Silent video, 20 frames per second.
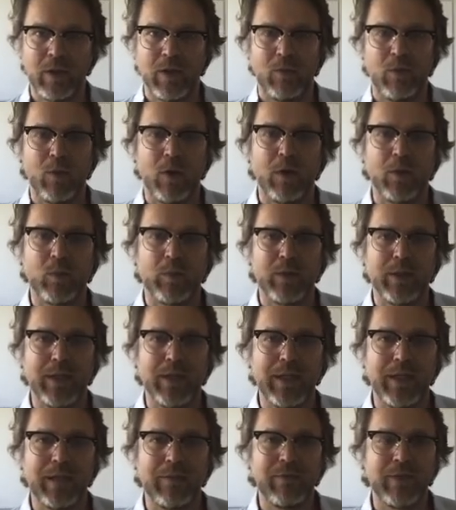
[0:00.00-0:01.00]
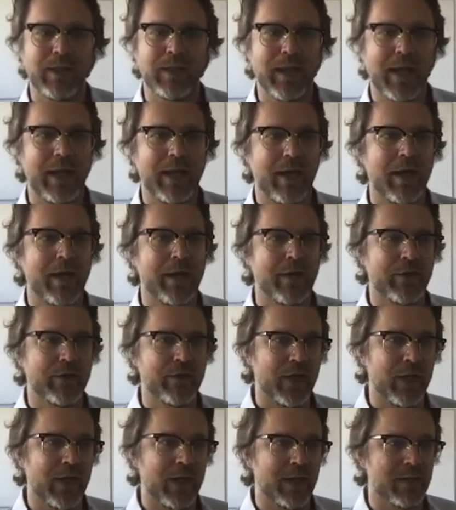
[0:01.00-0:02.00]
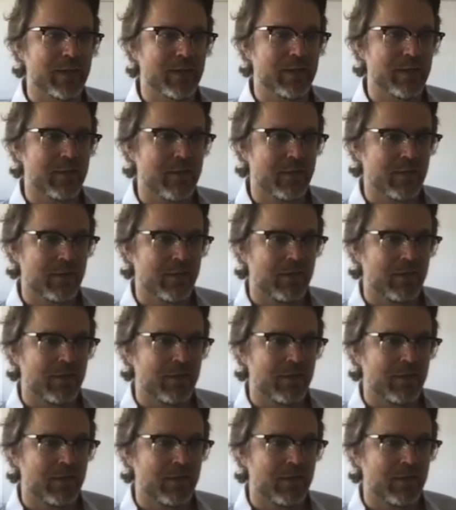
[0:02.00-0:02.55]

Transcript: What would leaving that unaddressed,